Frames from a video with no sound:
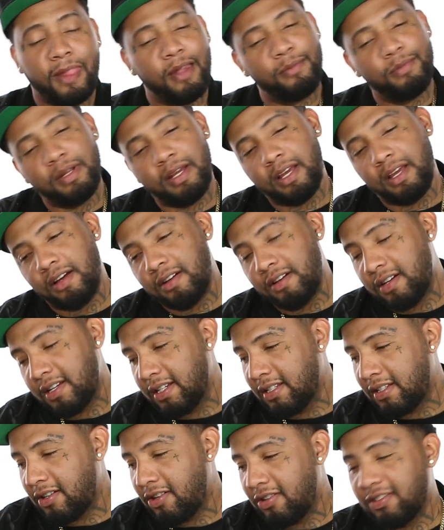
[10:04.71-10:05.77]
I'm like, oh,
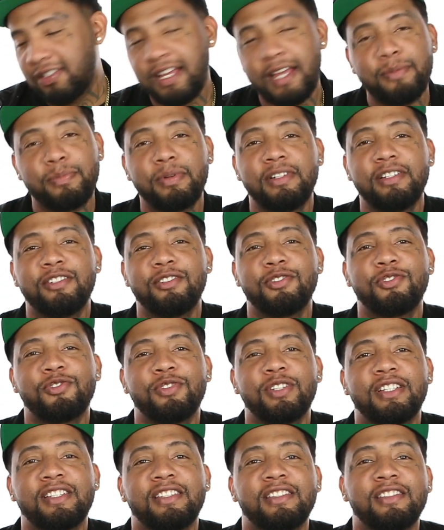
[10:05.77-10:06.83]
it's all type of little
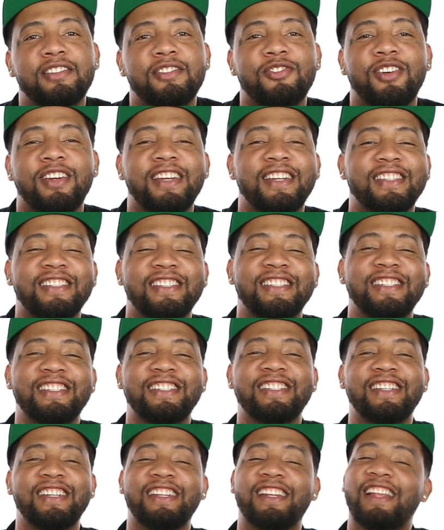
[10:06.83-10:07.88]
tricks and crazy and
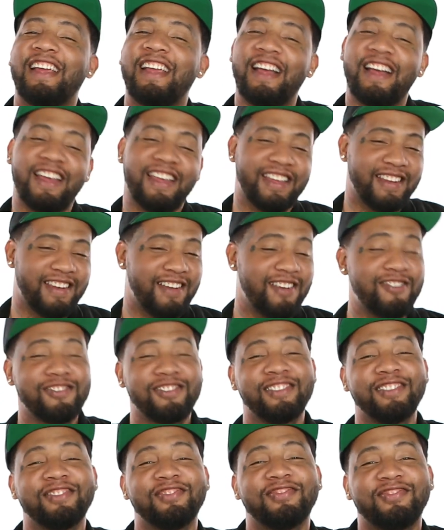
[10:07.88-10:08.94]
this shit. Like, I ain't know.
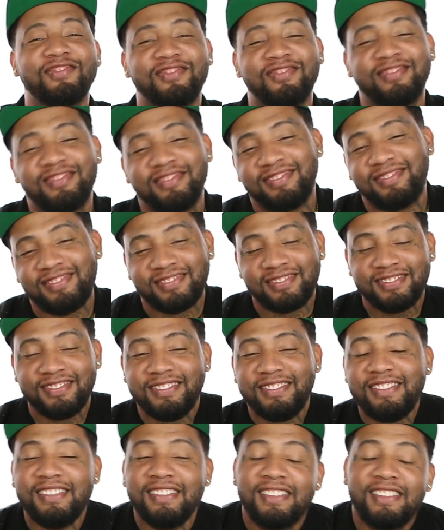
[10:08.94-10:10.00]

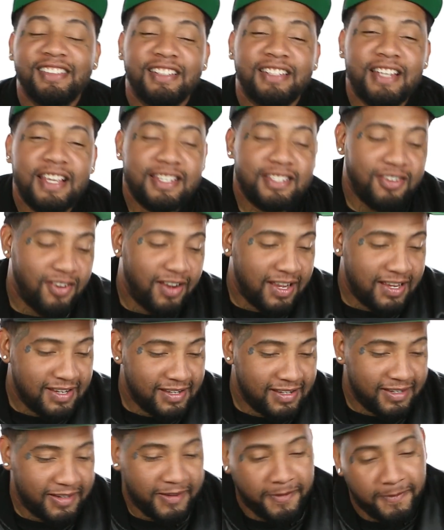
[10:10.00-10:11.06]
I'm like, that's
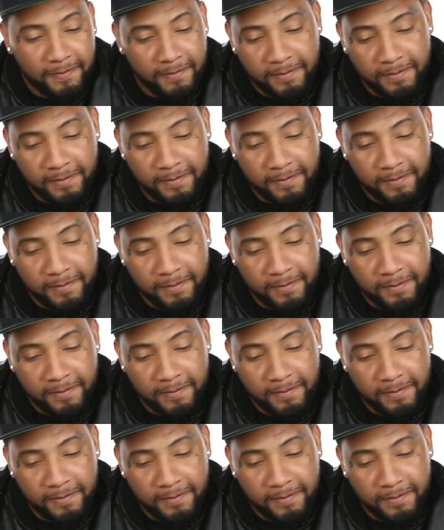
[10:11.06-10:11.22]
crazy.